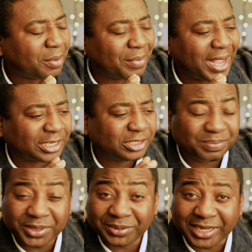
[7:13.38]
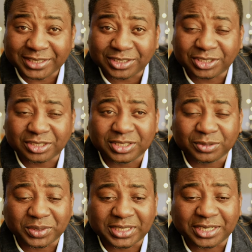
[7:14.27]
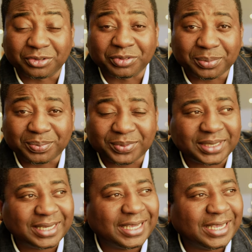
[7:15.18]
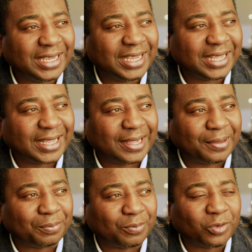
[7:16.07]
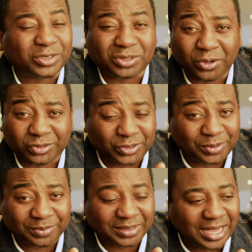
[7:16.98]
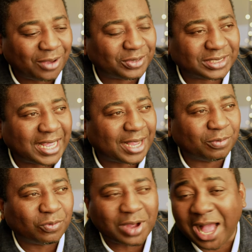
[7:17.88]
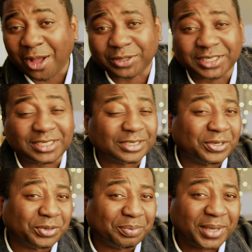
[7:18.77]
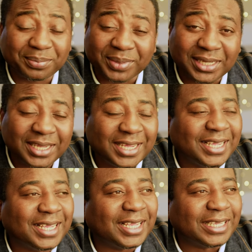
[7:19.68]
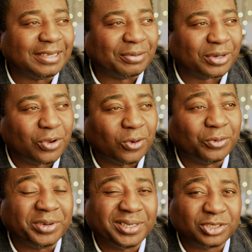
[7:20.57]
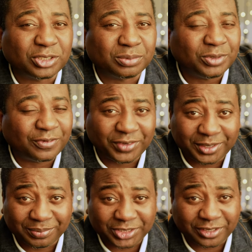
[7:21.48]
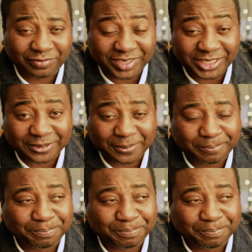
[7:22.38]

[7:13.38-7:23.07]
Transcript: My experience shooting with the grip was awesome. I was like, wow, this is going to make me go real smooth for the music video.